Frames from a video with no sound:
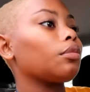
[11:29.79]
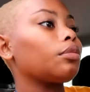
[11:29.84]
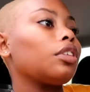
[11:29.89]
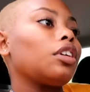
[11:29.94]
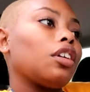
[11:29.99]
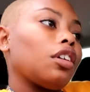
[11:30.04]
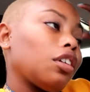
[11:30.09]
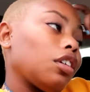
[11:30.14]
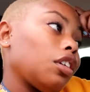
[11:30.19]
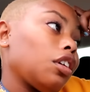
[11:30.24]

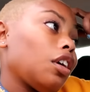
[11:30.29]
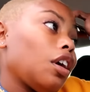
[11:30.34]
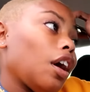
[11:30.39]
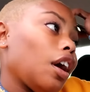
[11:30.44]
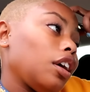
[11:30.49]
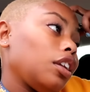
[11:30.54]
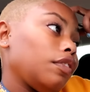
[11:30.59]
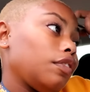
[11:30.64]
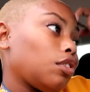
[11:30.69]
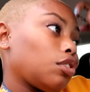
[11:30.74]
was
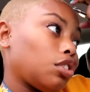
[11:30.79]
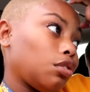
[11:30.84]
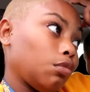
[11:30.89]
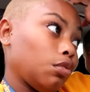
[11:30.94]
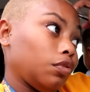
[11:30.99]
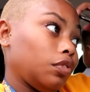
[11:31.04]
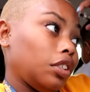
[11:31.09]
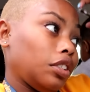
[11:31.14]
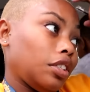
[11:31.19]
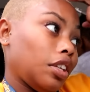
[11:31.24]
something
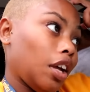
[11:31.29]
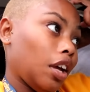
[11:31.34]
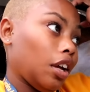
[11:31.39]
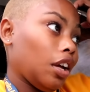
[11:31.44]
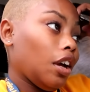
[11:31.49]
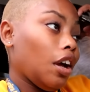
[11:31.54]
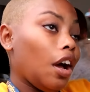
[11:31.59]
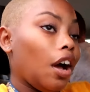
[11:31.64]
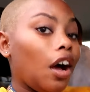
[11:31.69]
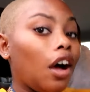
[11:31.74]
that,
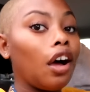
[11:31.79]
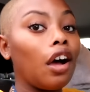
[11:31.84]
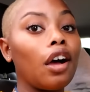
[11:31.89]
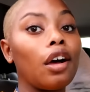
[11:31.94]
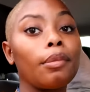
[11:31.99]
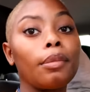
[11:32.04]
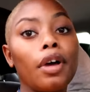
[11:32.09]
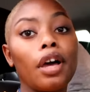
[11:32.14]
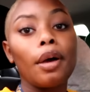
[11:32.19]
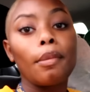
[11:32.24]
you know, took a
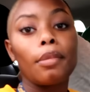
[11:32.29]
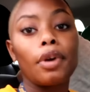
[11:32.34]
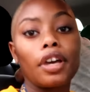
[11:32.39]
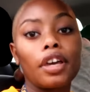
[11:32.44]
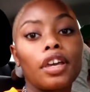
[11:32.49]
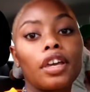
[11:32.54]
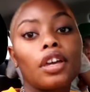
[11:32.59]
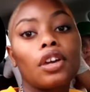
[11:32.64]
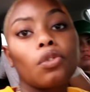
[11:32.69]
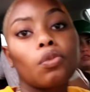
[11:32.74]
toll
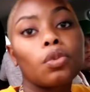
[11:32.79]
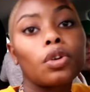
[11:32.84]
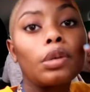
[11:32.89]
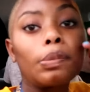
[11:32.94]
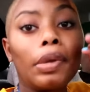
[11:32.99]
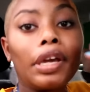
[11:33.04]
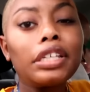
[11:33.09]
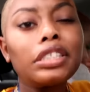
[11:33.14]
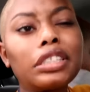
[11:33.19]
on me for